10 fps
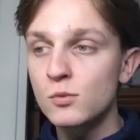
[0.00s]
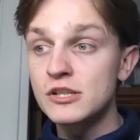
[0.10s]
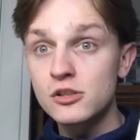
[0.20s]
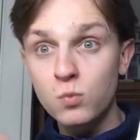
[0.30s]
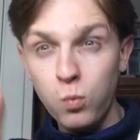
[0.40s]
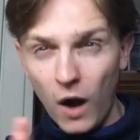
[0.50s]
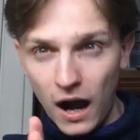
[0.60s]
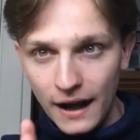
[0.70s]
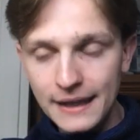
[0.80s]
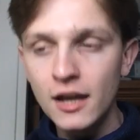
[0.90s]
which is
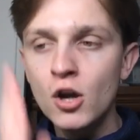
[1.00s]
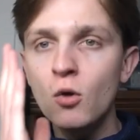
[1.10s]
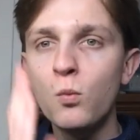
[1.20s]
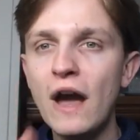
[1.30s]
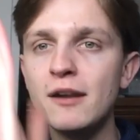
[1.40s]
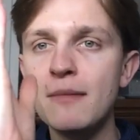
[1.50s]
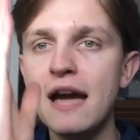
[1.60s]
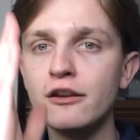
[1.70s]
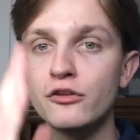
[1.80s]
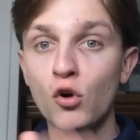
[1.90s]
why when
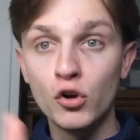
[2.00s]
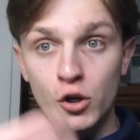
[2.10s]
Mary Thorne,